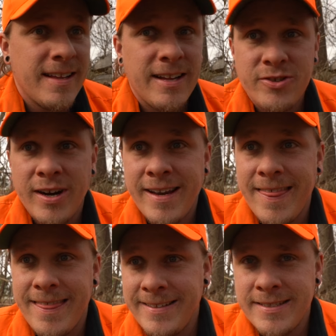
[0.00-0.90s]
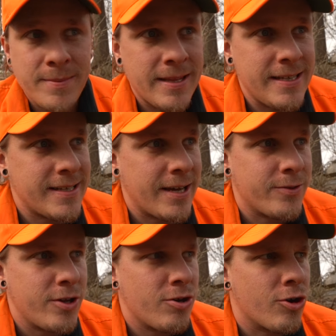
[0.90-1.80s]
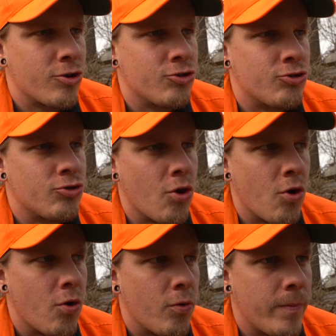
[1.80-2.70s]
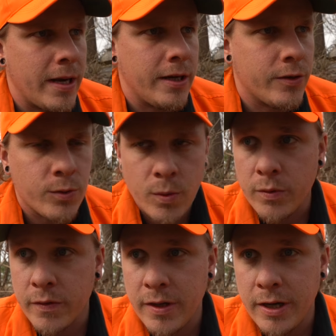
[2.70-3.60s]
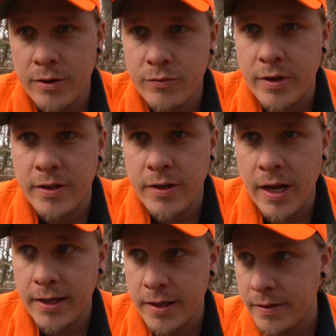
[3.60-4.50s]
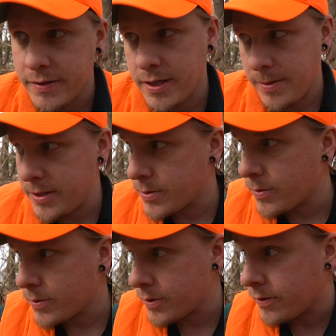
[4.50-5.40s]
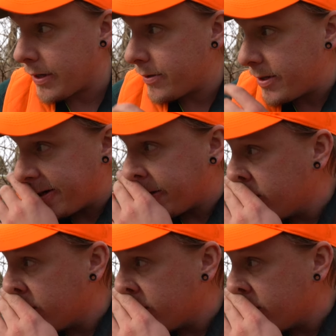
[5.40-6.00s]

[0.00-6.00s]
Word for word: trying to thin some of these out. There are so many squirrels in here. It's ridiculous how many squirrels are around here.